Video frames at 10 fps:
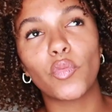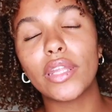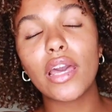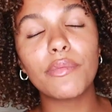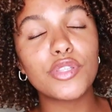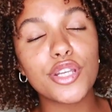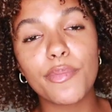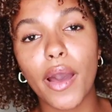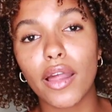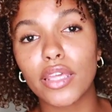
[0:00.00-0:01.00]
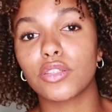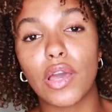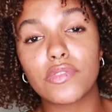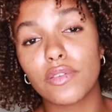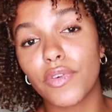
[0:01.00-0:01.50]
When it comes to your body,
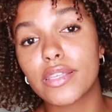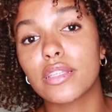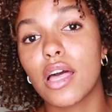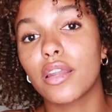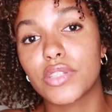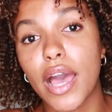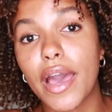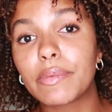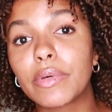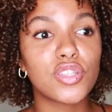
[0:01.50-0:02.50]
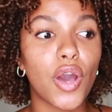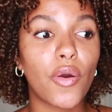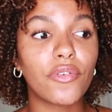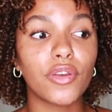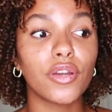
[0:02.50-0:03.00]
you have to invest a lot of time.
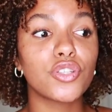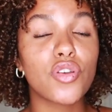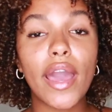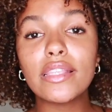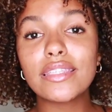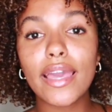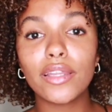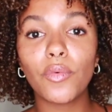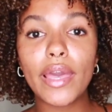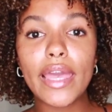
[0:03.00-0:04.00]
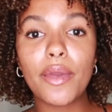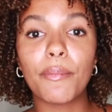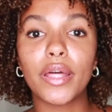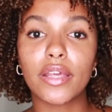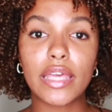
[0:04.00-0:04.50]
So if you're trying to gain
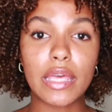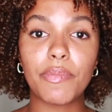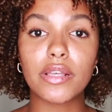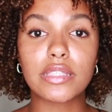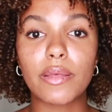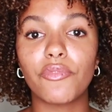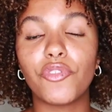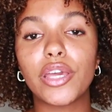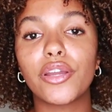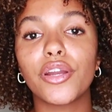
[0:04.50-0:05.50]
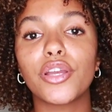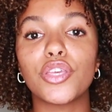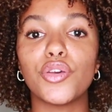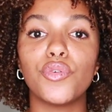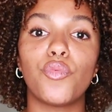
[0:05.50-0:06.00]
weight but keep a slim figure,
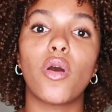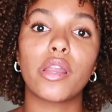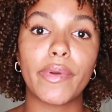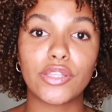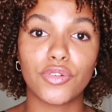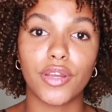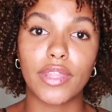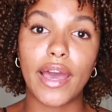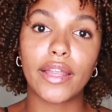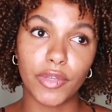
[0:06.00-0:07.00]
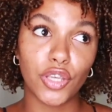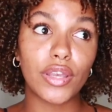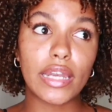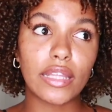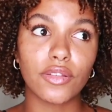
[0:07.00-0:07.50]
you want to make sure that
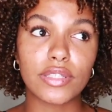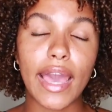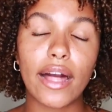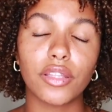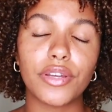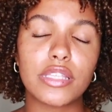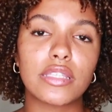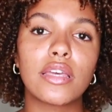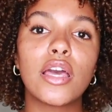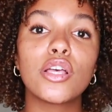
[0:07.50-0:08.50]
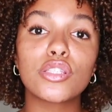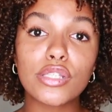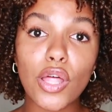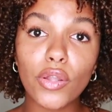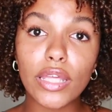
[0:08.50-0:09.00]
you're eating those calories
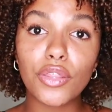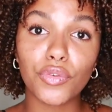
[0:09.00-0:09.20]
slowly